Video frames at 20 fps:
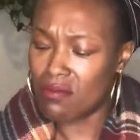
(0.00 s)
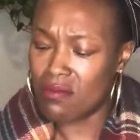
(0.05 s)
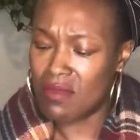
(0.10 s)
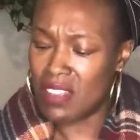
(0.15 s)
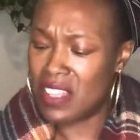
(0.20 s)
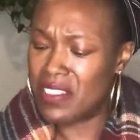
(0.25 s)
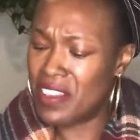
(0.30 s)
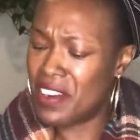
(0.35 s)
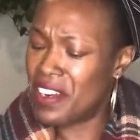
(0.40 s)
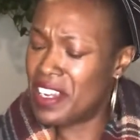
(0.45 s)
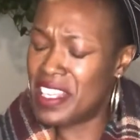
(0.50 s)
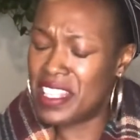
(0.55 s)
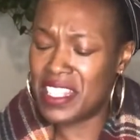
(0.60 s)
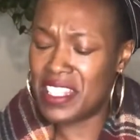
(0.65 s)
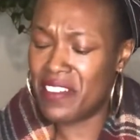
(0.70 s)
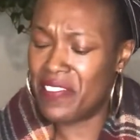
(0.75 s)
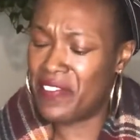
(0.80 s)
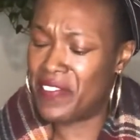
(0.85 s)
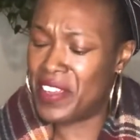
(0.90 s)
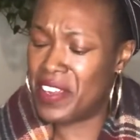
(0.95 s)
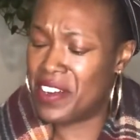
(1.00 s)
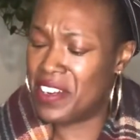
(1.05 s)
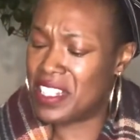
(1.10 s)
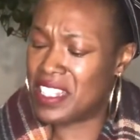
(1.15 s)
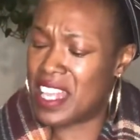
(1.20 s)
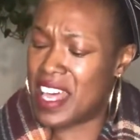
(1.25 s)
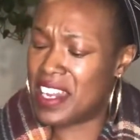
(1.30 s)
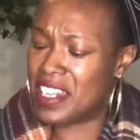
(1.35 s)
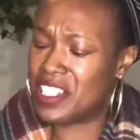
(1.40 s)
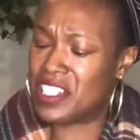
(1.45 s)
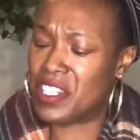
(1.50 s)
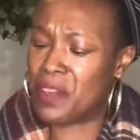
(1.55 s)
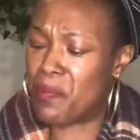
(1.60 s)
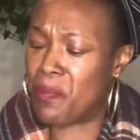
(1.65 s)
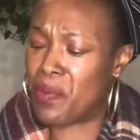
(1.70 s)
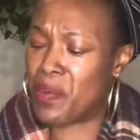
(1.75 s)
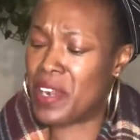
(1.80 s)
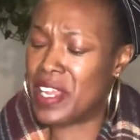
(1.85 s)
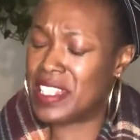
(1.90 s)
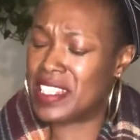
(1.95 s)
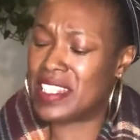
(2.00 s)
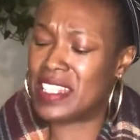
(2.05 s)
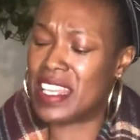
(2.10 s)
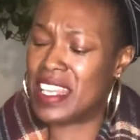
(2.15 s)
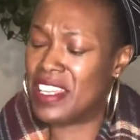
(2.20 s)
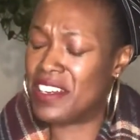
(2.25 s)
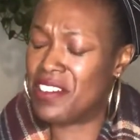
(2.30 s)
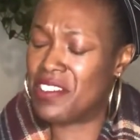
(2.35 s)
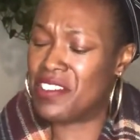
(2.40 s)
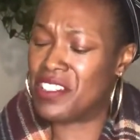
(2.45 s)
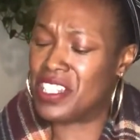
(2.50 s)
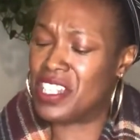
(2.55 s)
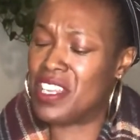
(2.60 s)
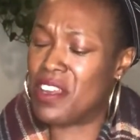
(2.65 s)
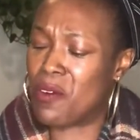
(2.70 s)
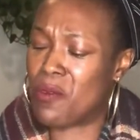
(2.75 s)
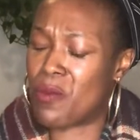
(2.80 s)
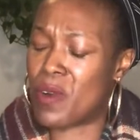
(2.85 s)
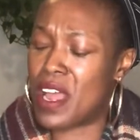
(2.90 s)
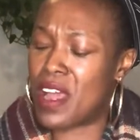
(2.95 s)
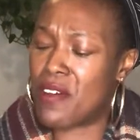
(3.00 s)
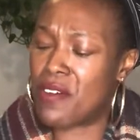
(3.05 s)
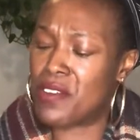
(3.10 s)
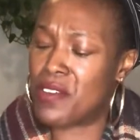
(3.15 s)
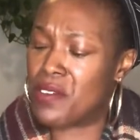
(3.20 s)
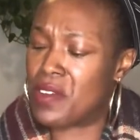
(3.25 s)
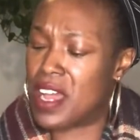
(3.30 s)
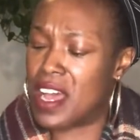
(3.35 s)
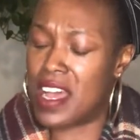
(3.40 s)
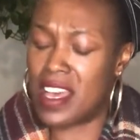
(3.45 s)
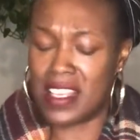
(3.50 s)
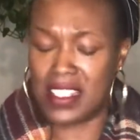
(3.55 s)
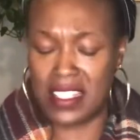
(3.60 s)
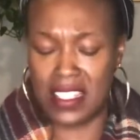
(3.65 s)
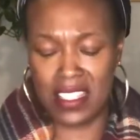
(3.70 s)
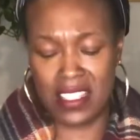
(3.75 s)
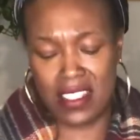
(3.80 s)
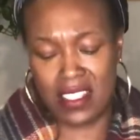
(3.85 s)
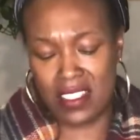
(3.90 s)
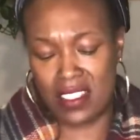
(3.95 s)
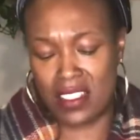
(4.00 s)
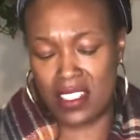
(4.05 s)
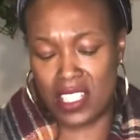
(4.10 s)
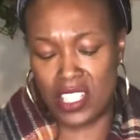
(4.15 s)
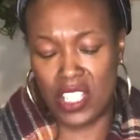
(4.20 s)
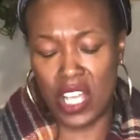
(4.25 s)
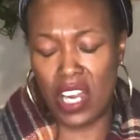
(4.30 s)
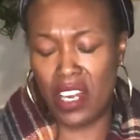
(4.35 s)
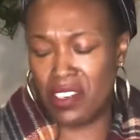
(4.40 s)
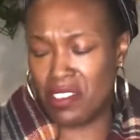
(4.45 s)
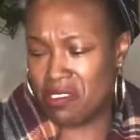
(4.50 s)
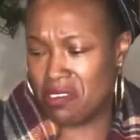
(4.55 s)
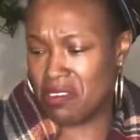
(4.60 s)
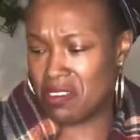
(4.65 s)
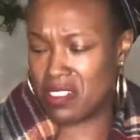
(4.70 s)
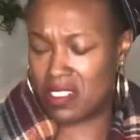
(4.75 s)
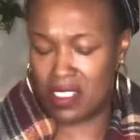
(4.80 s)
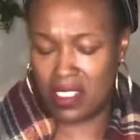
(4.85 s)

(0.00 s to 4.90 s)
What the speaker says: they're interfering. It's a lot of depressed energy around you guys. It's dark.